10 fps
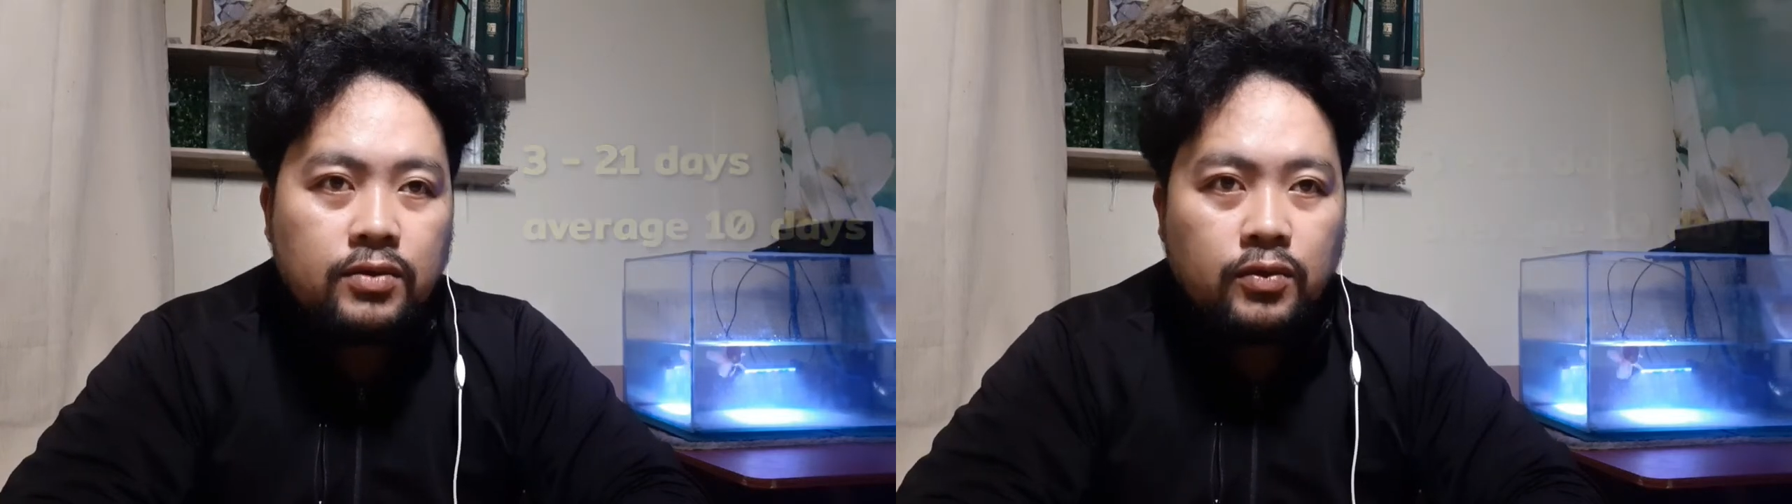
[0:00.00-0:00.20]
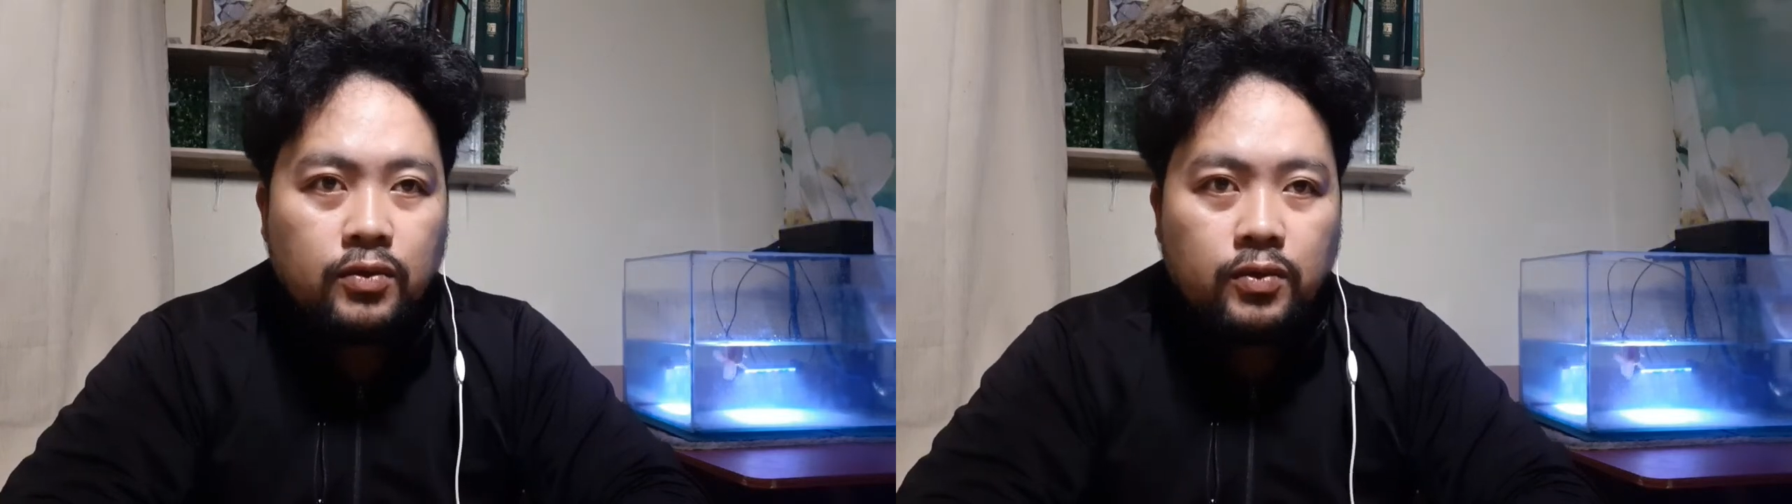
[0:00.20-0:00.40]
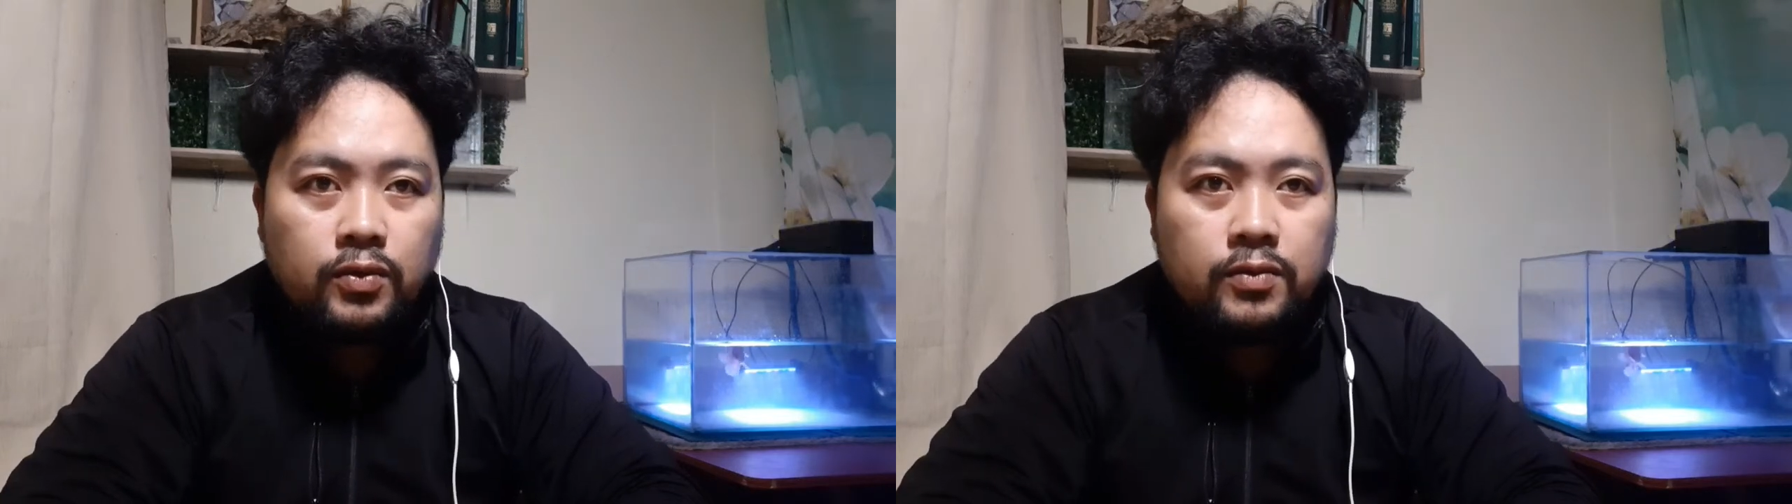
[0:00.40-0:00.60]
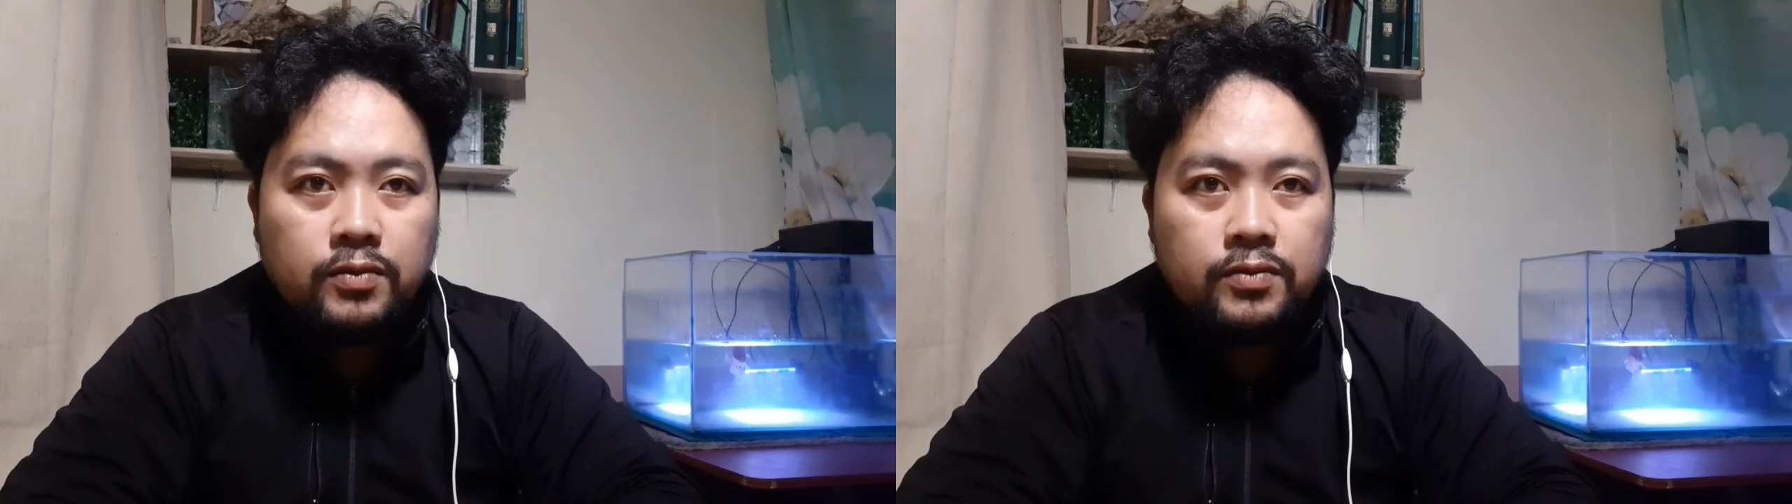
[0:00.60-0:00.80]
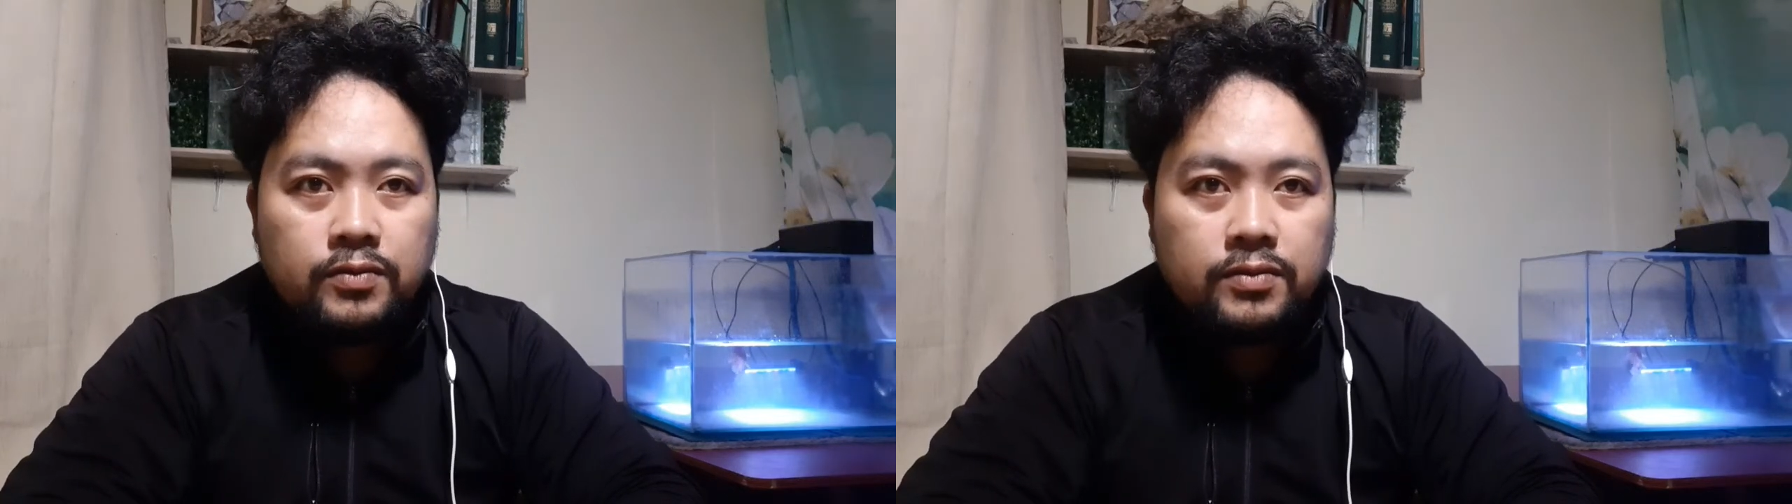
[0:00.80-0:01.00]
to
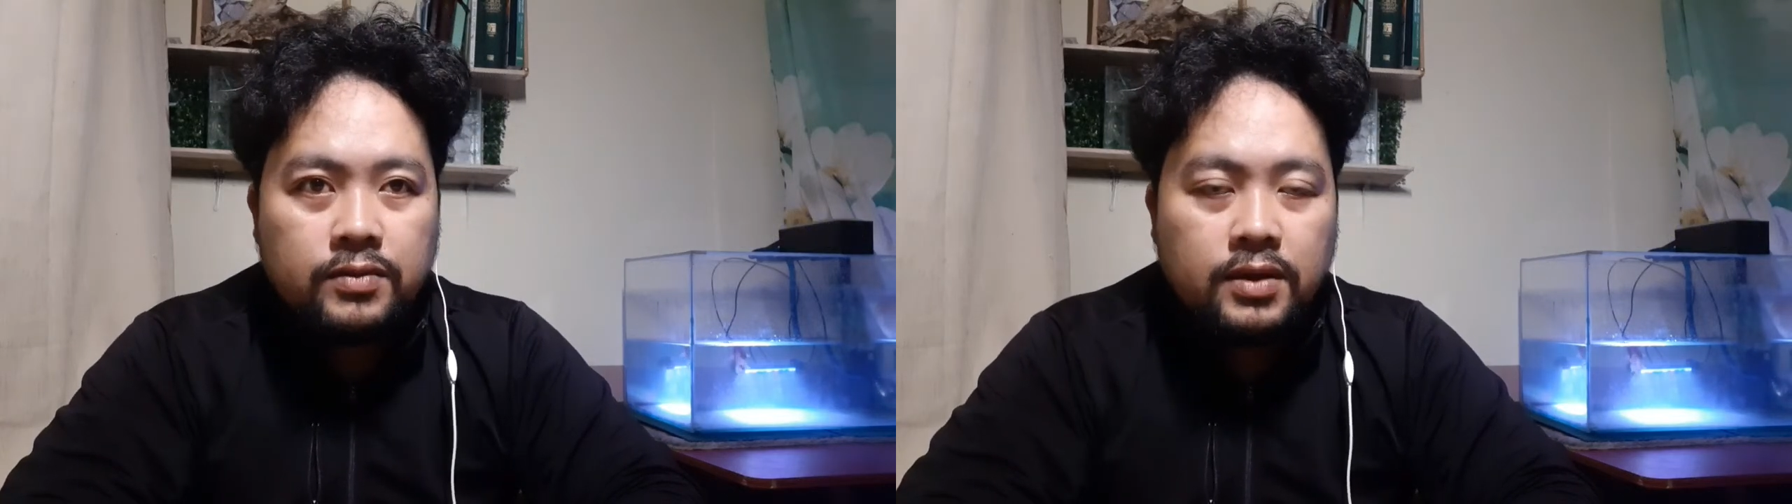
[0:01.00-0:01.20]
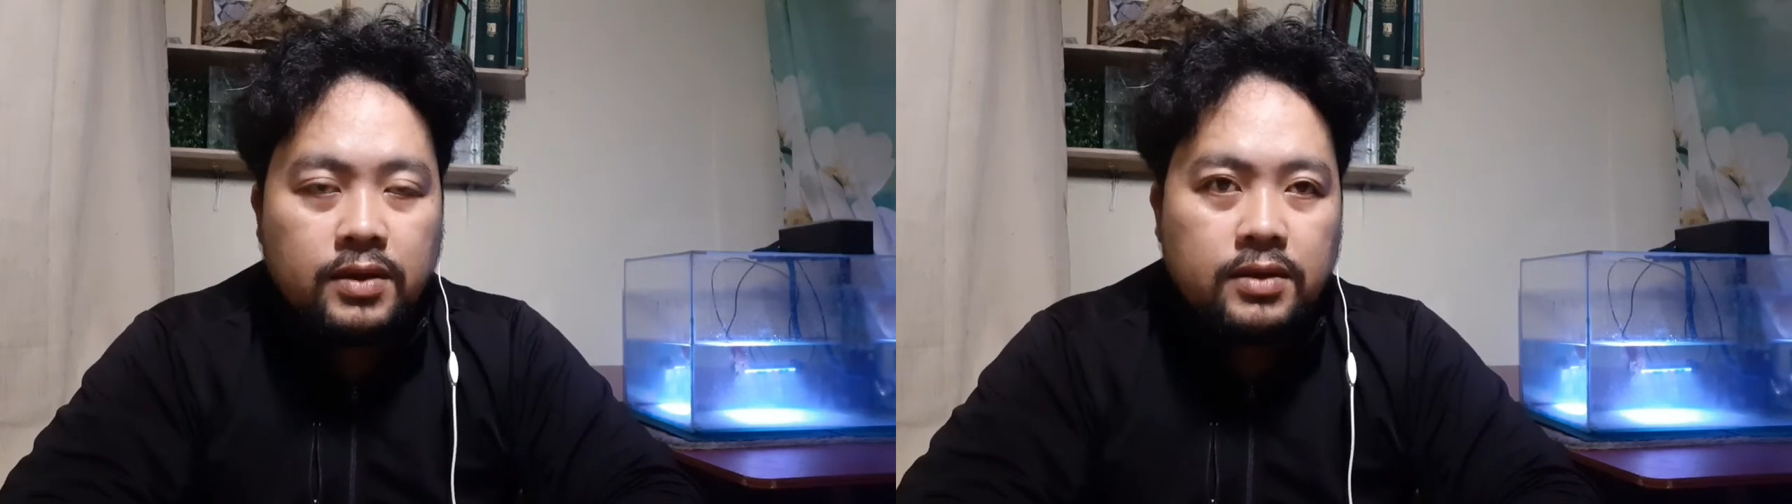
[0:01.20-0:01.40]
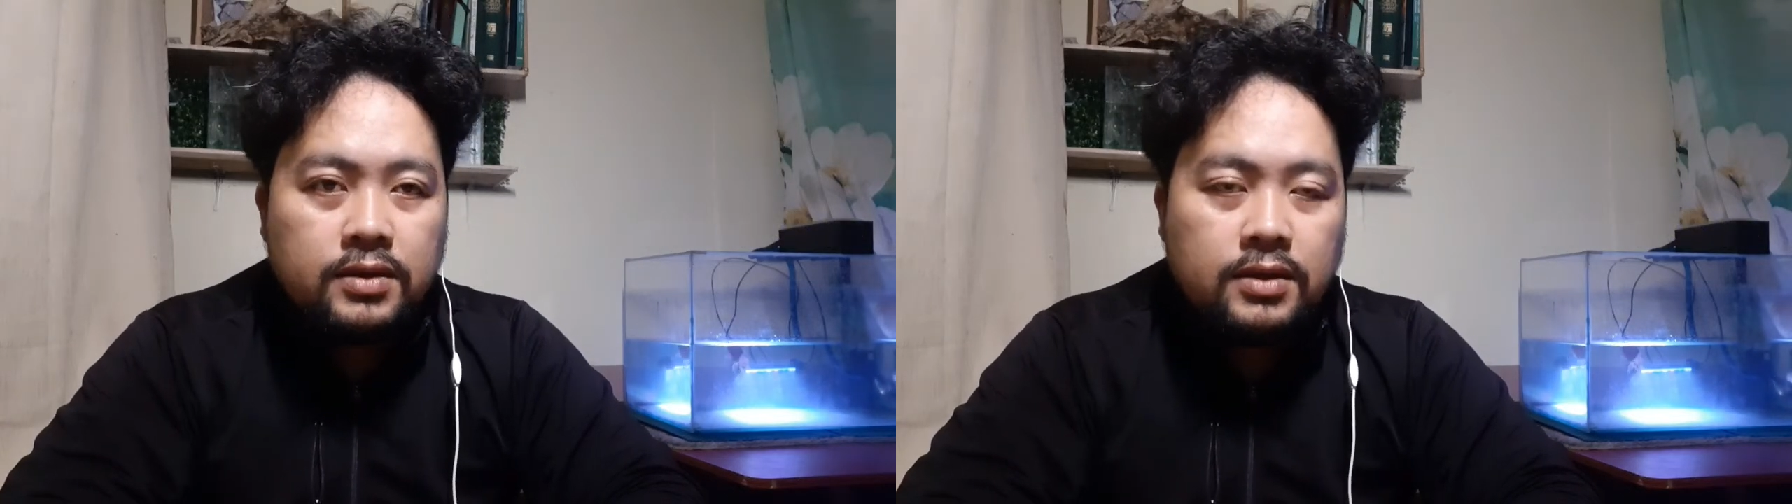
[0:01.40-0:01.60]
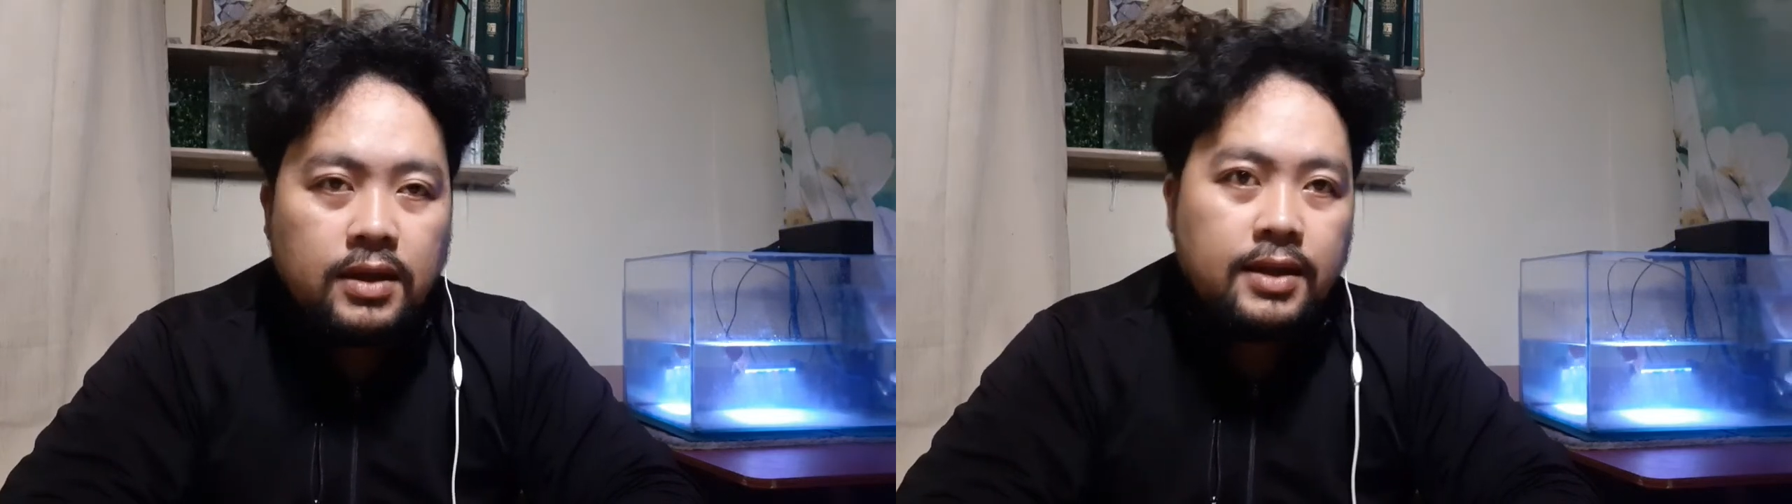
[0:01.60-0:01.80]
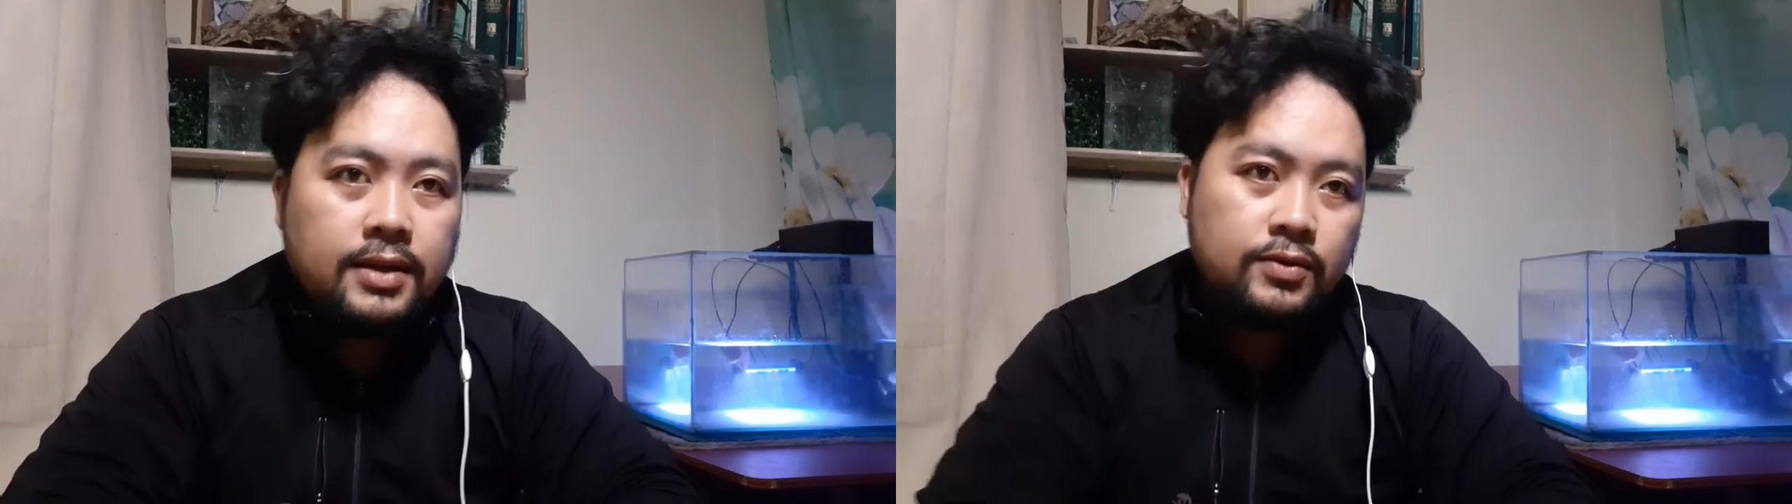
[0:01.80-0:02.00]

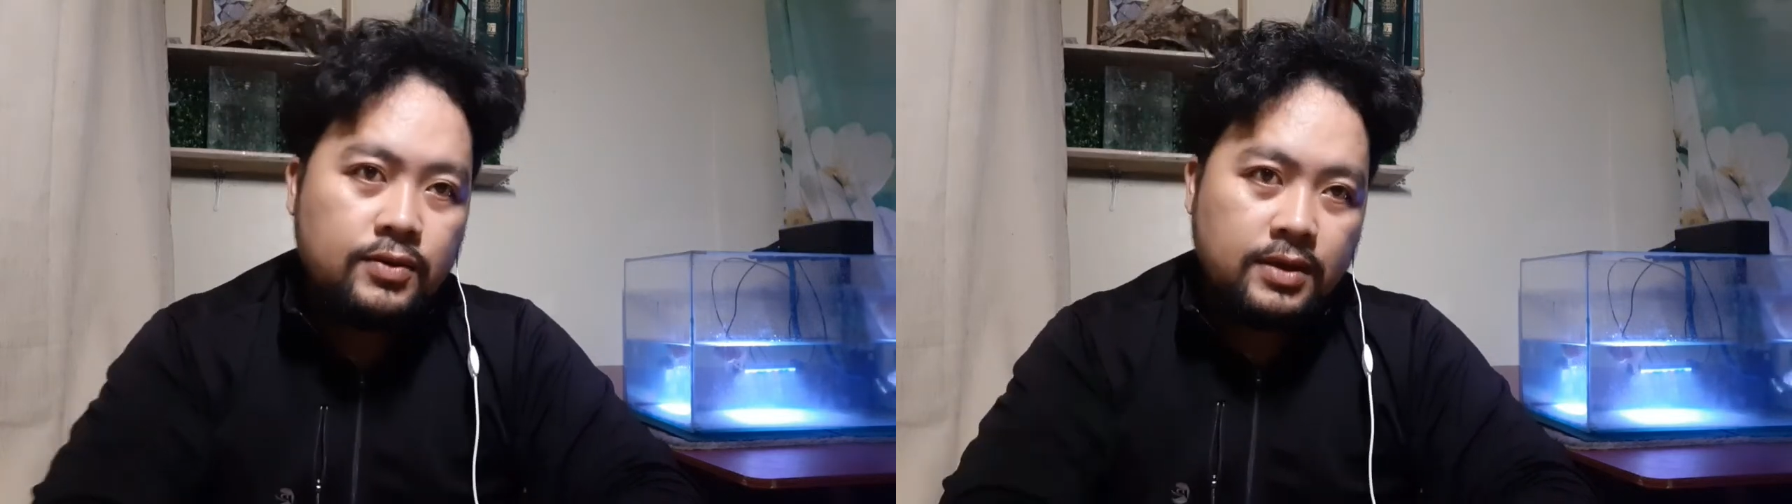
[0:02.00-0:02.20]
tetanus